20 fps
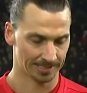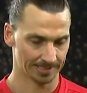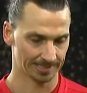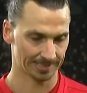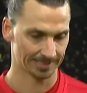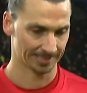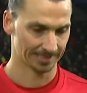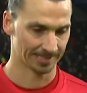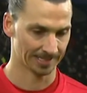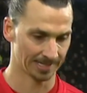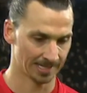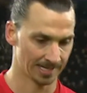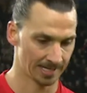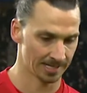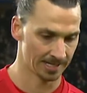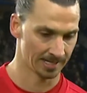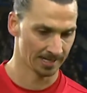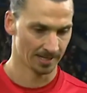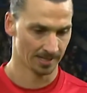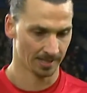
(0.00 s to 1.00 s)
Not
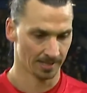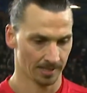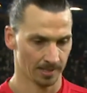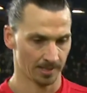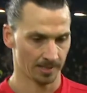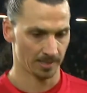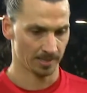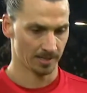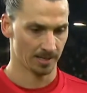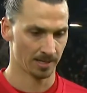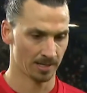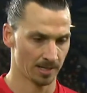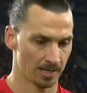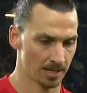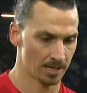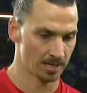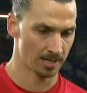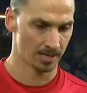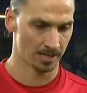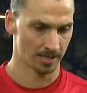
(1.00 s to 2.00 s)
even a
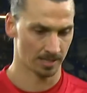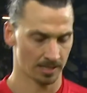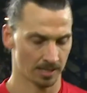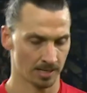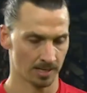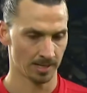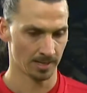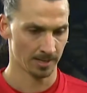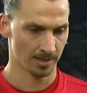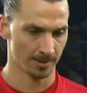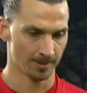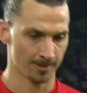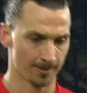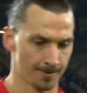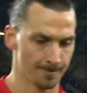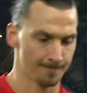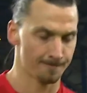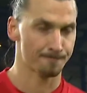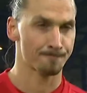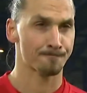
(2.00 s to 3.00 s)
feeling of
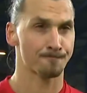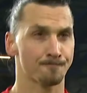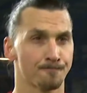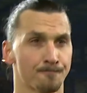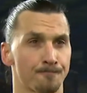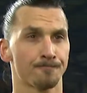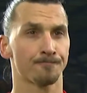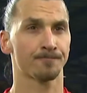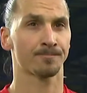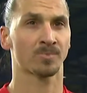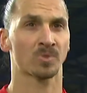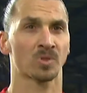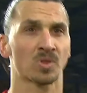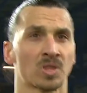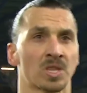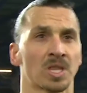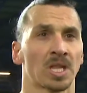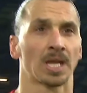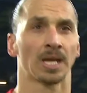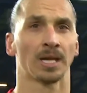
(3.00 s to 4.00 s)
when is this going to happen for
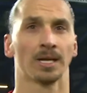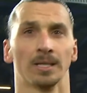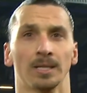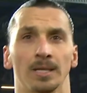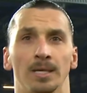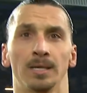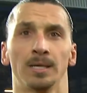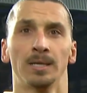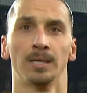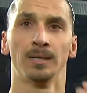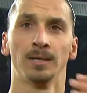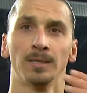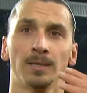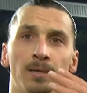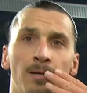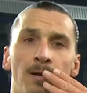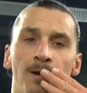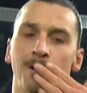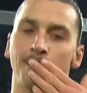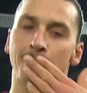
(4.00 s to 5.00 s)
us? As you said,
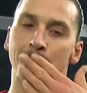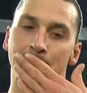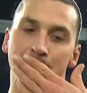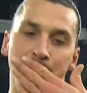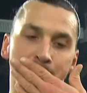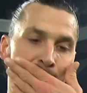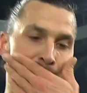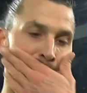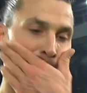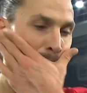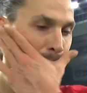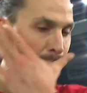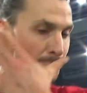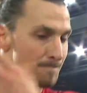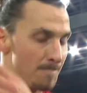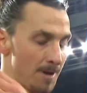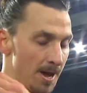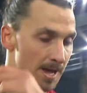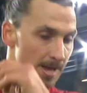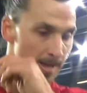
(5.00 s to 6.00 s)
often the opposition
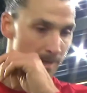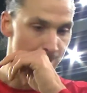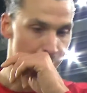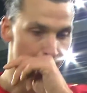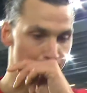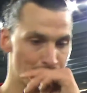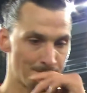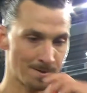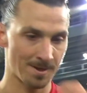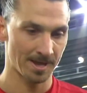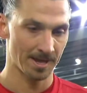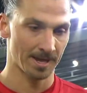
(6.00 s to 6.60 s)
goalkeeper has been